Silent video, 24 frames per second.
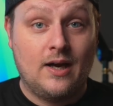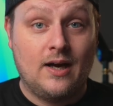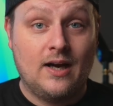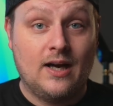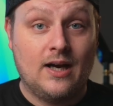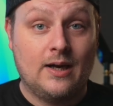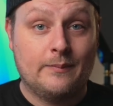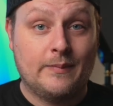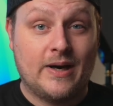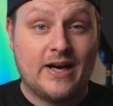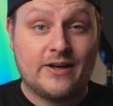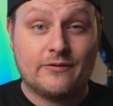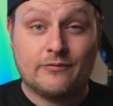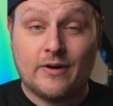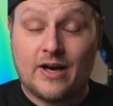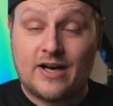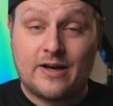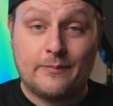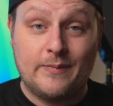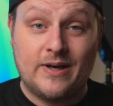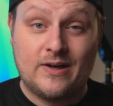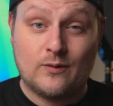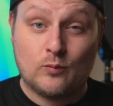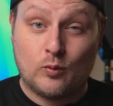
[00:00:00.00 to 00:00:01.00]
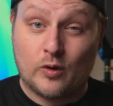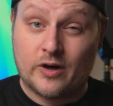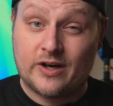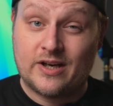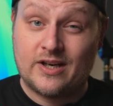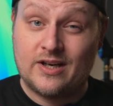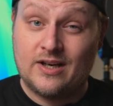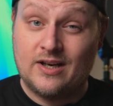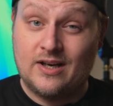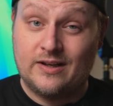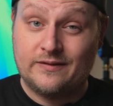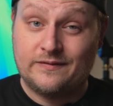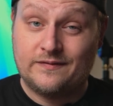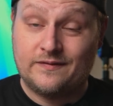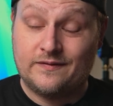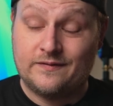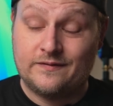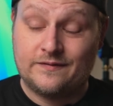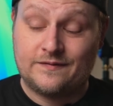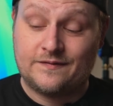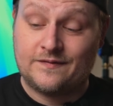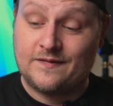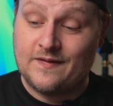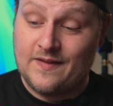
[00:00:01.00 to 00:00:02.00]
Um, I'd recommend working off
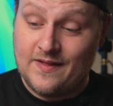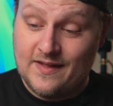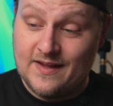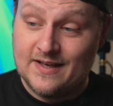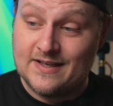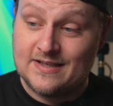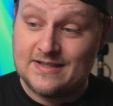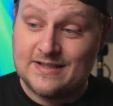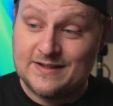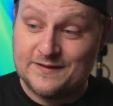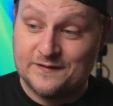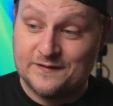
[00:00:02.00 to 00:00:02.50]
of this